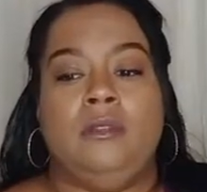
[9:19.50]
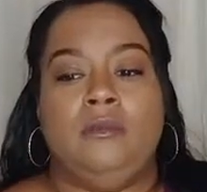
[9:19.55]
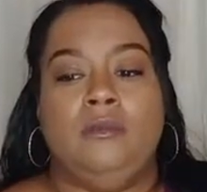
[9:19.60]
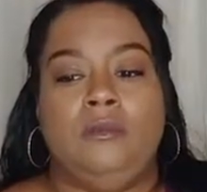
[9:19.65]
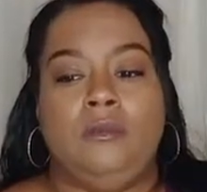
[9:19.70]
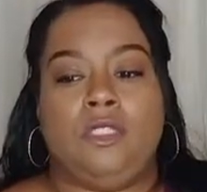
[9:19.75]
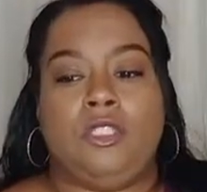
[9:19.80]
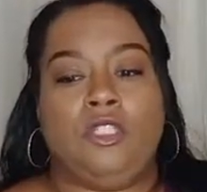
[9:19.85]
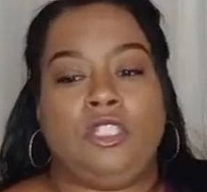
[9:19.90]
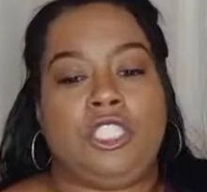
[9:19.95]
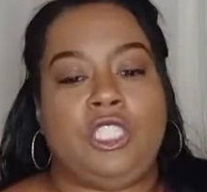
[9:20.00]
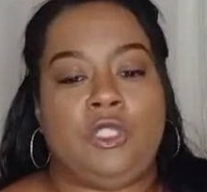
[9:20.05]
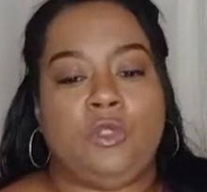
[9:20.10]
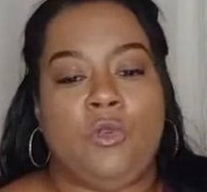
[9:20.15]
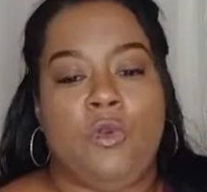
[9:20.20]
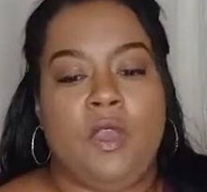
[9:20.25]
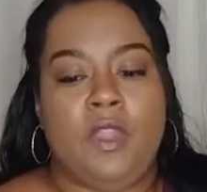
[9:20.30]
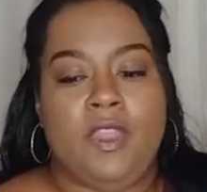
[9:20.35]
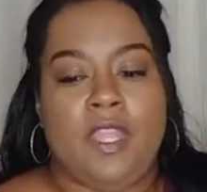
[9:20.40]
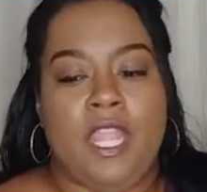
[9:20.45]
So she's
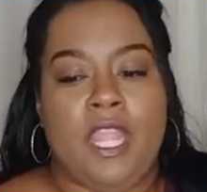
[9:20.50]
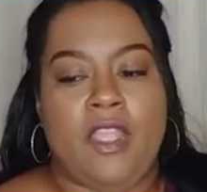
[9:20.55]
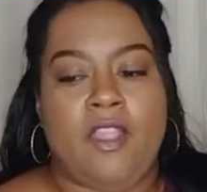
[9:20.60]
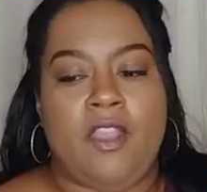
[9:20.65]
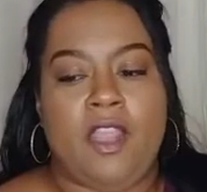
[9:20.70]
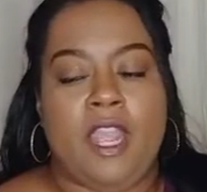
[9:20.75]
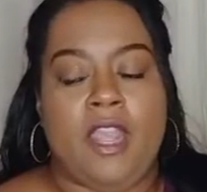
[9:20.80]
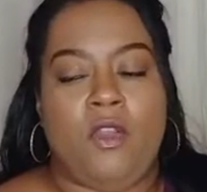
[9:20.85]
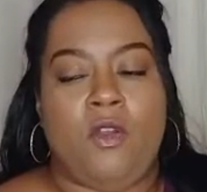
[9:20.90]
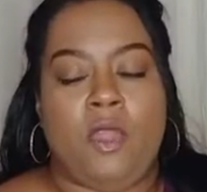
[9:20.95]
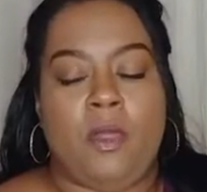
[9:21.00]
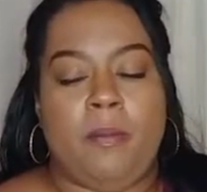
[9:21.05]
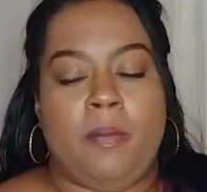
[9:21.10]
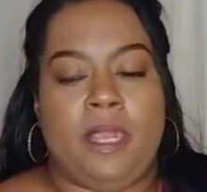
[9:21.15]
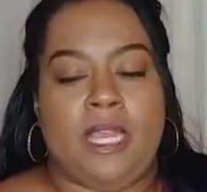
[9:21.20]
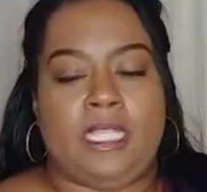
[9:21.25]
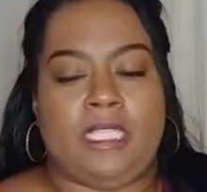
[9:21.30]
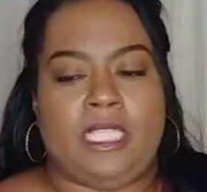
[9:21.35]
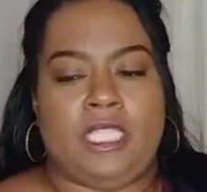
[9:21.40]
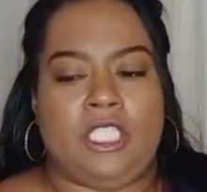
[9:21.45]
on there on the
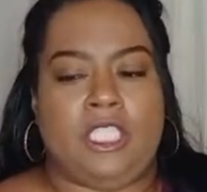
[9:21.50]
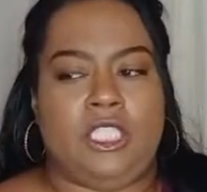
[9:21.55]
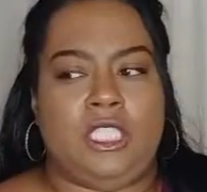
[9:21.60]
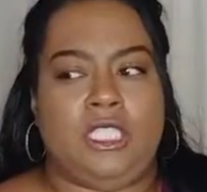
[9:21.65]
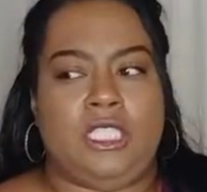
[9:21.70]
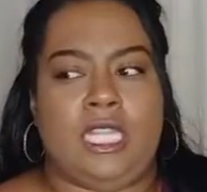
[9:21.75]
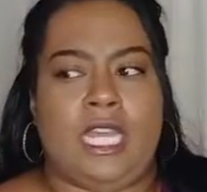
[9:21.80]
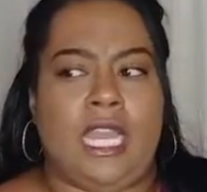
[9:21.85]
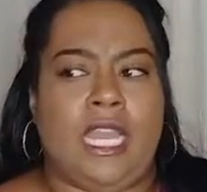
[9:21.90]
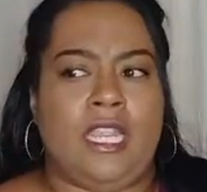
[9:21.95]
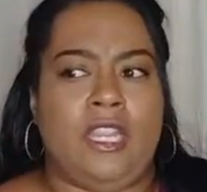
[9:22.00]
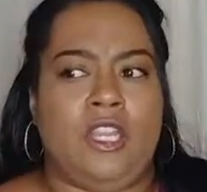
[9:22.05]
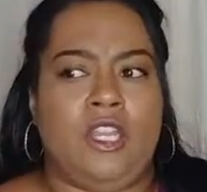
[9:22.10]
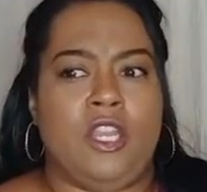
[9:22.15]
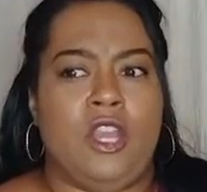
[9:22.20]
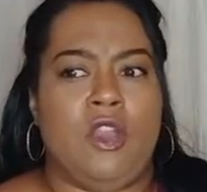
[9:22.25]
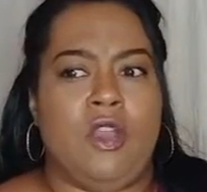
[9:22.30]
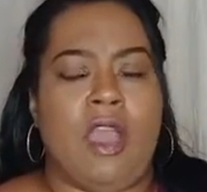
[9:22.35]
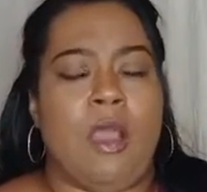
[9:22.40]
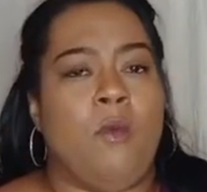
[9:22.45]
bus, and she's like,
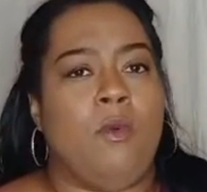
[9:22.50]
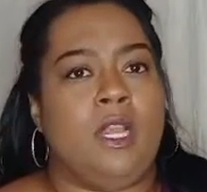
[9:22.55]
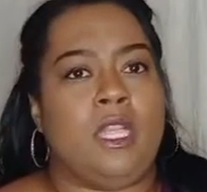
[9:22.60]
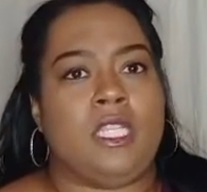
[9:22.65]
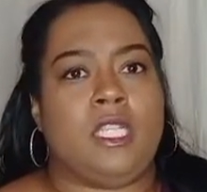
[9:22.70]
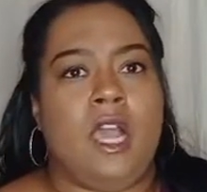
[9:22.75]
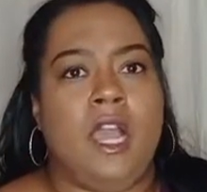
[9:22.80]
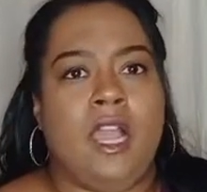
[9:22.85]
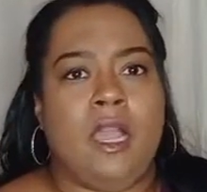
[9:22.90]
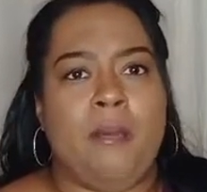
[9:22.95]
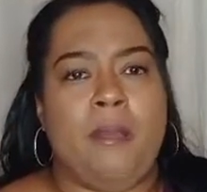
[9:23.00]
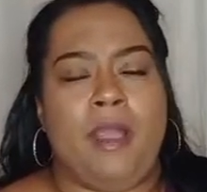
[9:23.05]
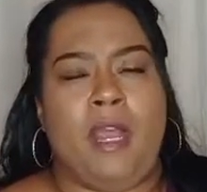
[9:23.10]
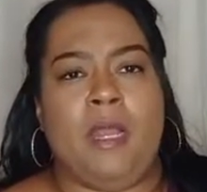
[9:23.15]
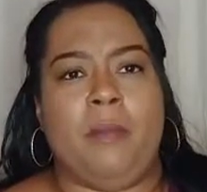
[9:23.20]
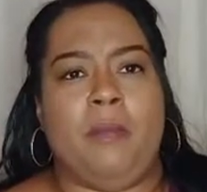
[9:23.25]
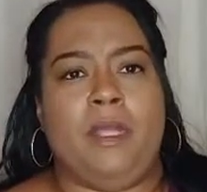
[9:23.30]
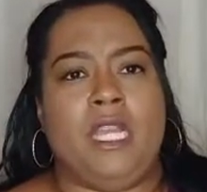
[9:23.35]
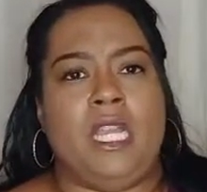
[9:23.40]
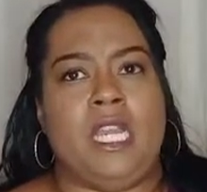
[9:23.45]
I want to talk about
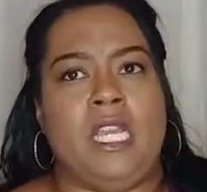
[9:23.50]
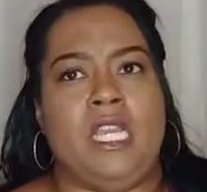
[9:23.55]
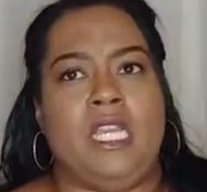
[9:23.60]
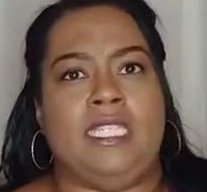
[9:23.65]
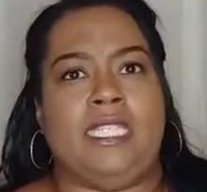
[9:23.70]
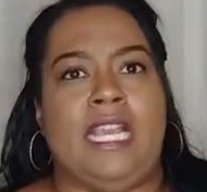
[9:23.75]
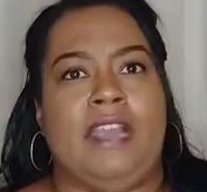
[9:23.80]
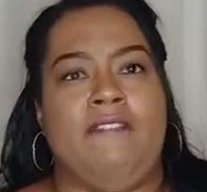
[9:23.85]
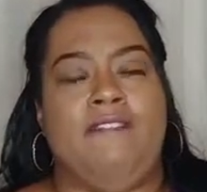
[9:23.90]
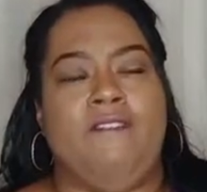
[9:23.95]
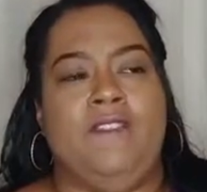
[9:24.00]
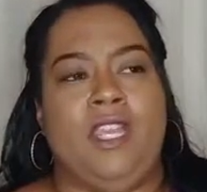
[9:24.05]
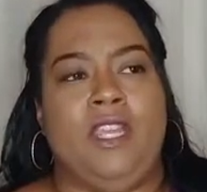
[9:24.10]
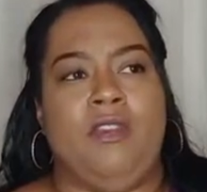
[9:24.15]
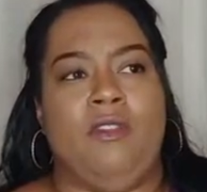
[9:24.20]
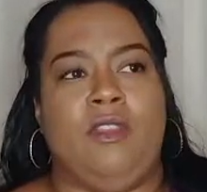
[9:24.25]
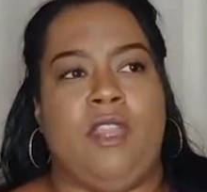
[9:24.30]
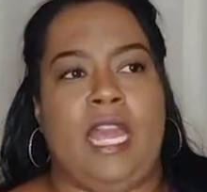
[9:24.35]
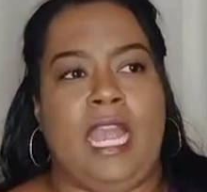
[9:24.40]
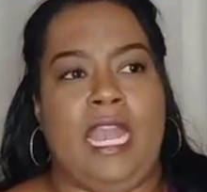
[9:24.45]
it, because I feel
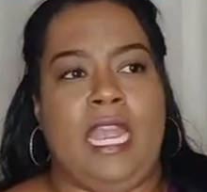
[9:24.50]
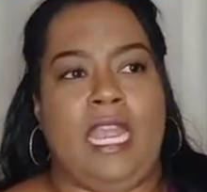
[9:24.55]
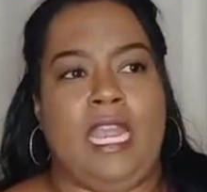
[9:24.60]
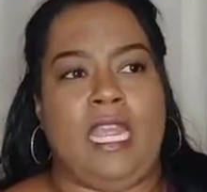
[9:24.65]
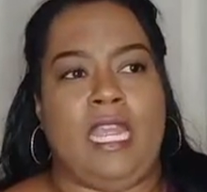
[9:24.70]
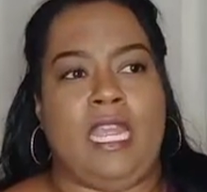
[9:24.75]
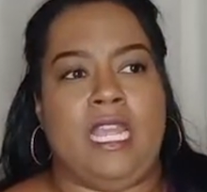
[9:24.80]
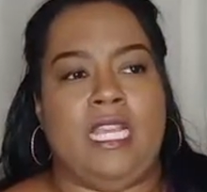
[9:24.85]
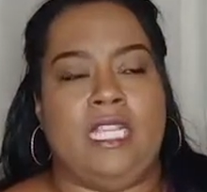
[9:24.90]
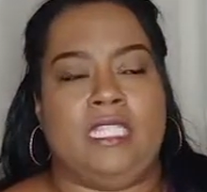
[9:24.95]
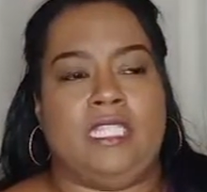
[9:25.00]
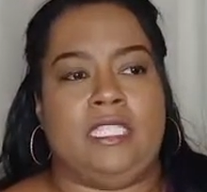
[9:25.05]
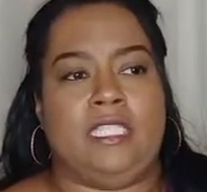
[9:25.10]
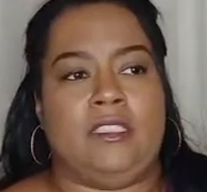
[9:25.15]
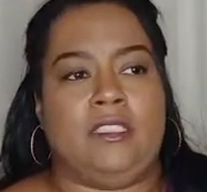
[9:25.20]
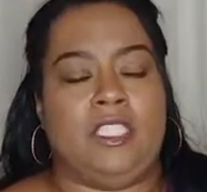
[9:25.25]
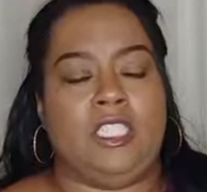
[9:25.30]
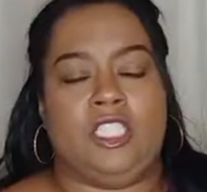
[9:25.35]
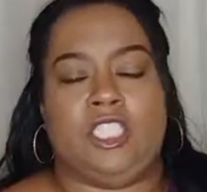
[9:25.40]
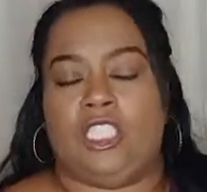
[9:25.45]
like it's
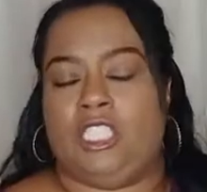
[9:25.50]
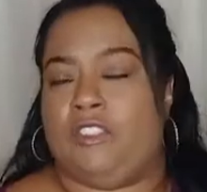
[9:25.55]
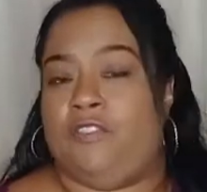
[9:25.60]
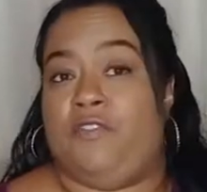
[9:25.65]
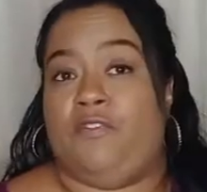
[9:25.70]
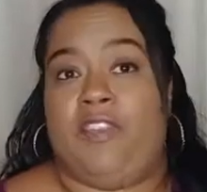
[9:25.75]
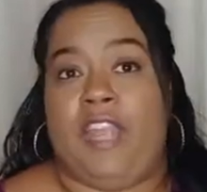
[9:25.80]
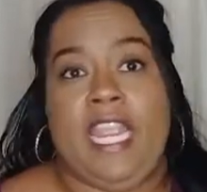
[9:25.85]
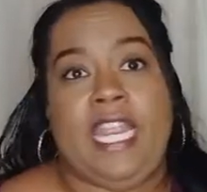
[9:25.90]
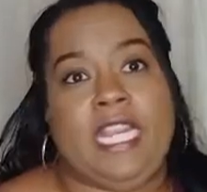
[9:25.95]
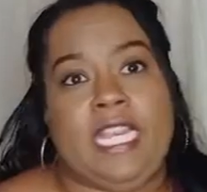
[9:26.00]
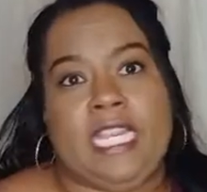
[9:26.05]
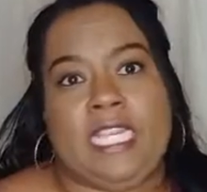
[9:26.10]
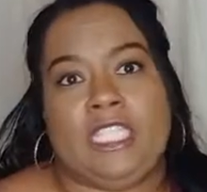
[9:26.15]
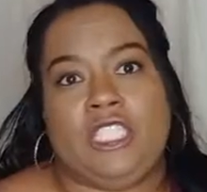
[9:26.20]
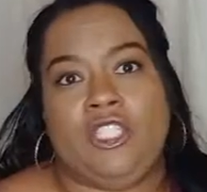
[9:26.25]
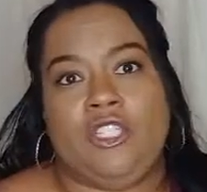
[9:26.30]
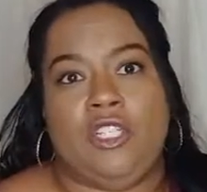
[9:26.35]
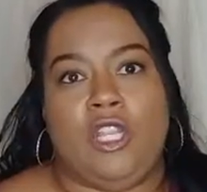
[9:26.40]
just fakeness.